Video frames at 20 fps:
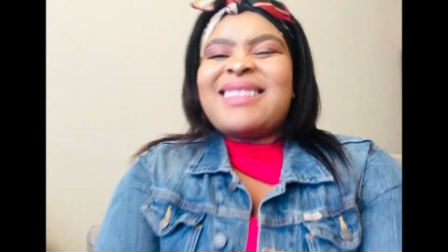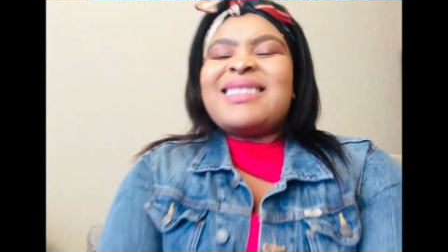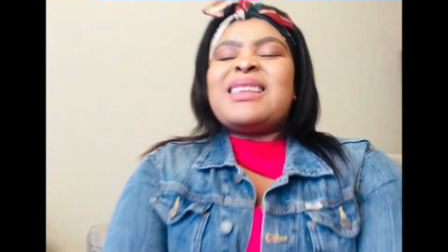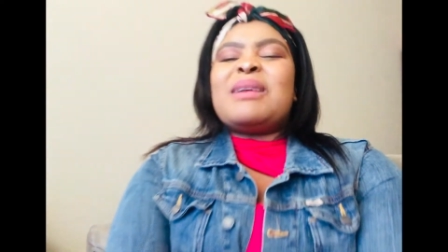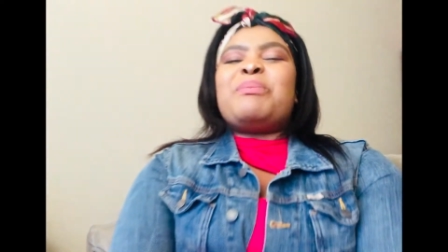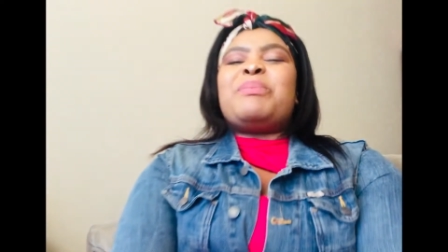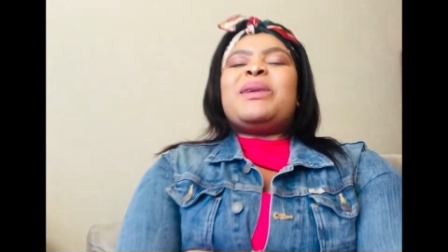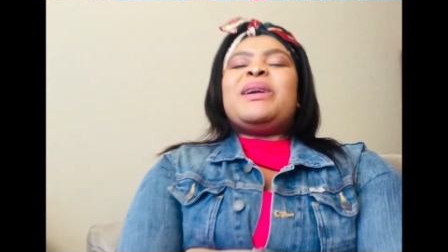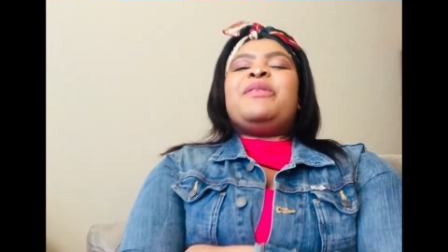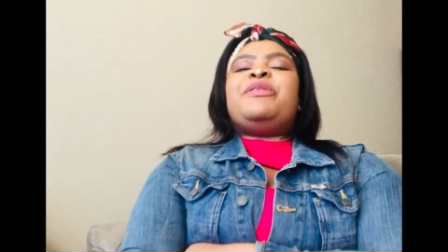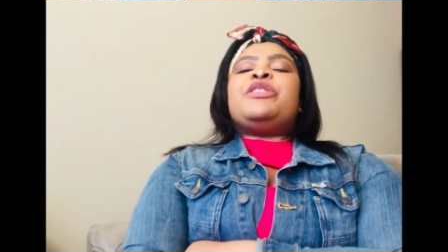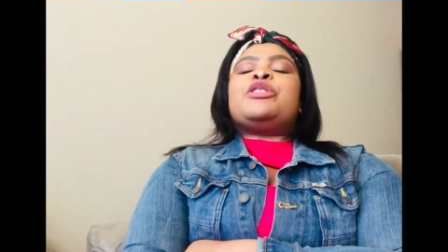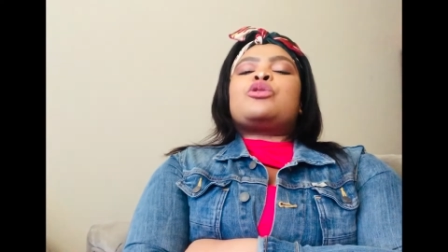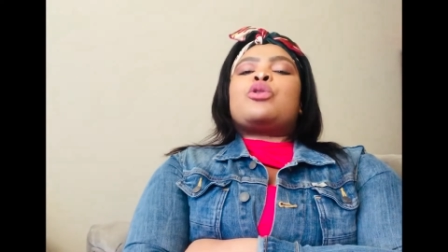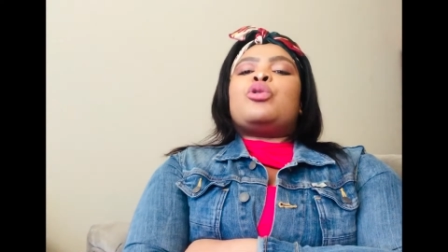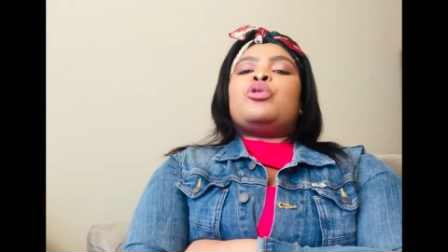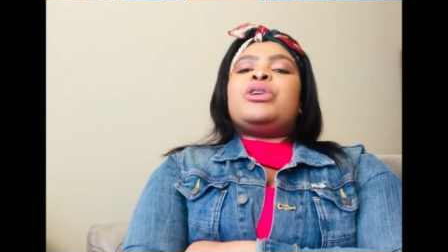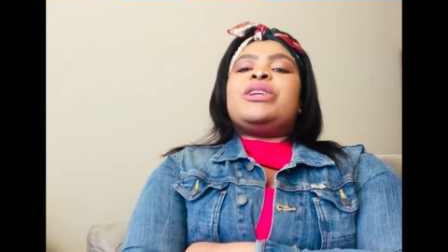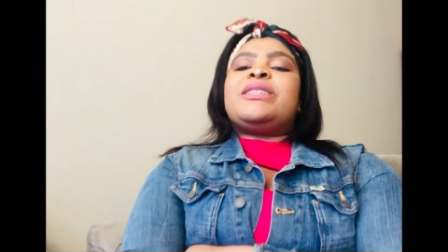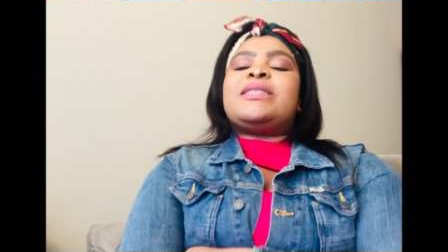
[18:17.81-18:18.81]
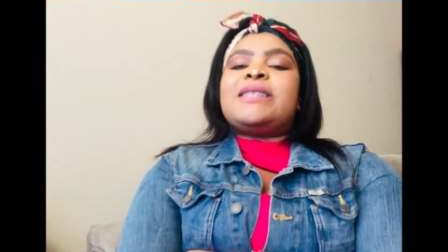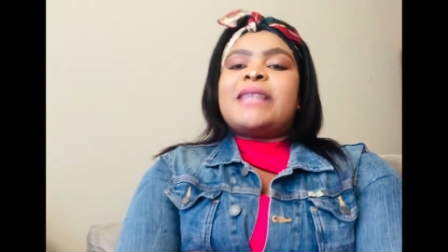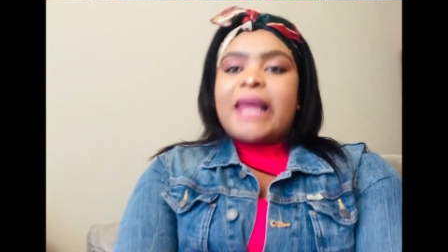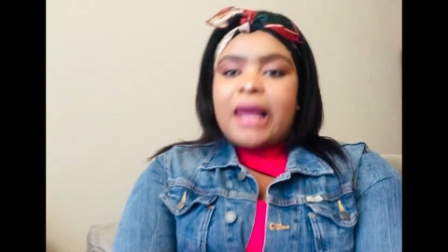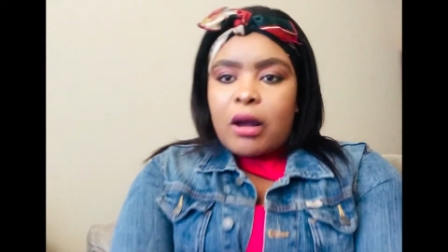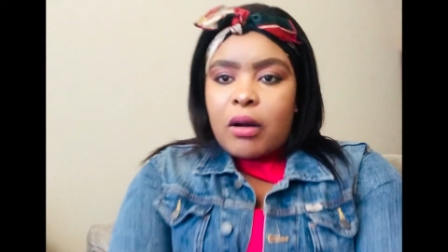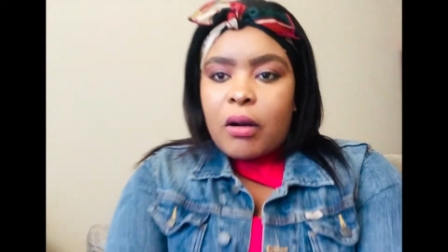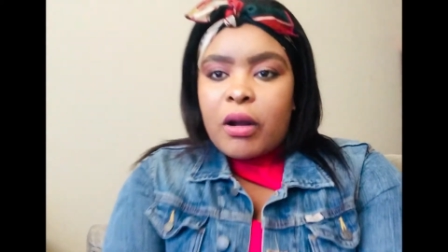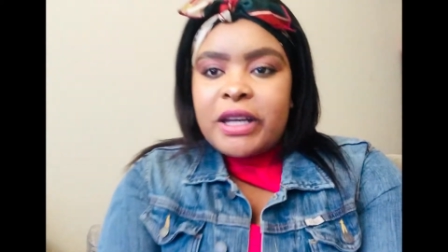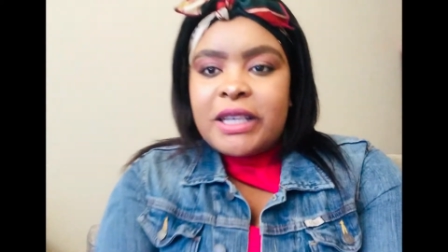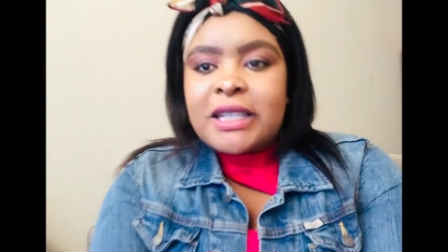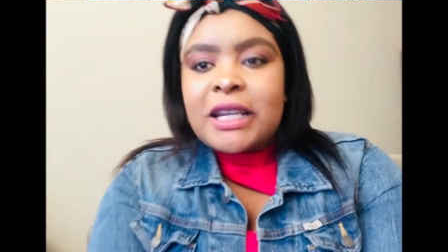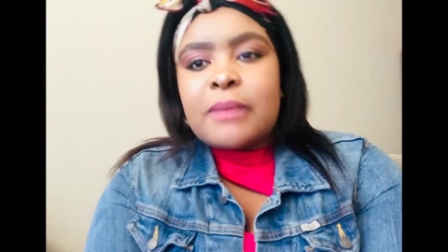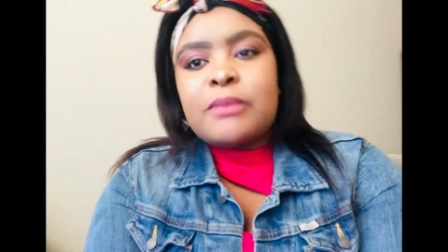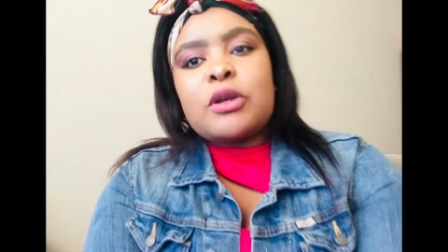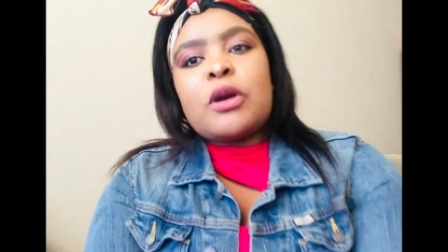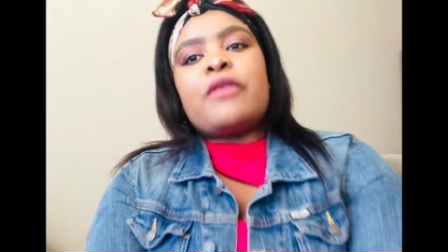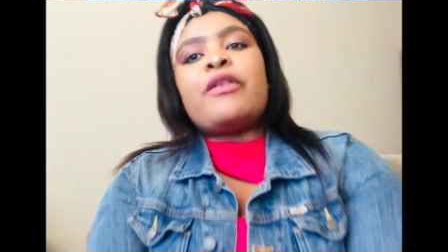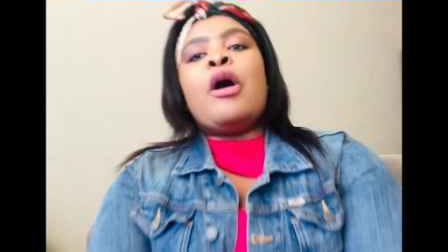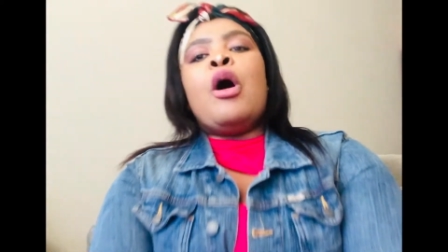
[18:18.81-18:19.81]
The brief is always there in
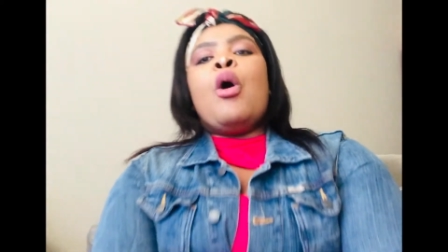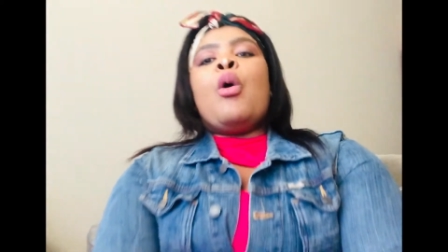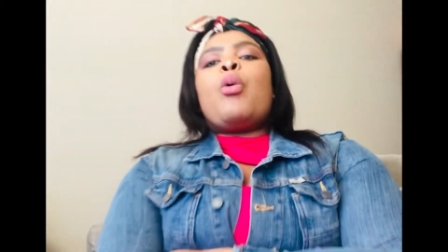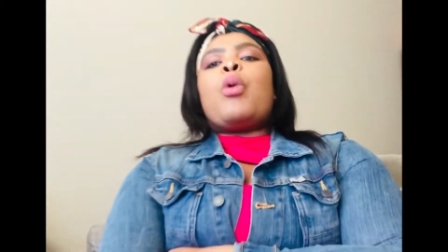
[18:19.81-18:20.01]
terms of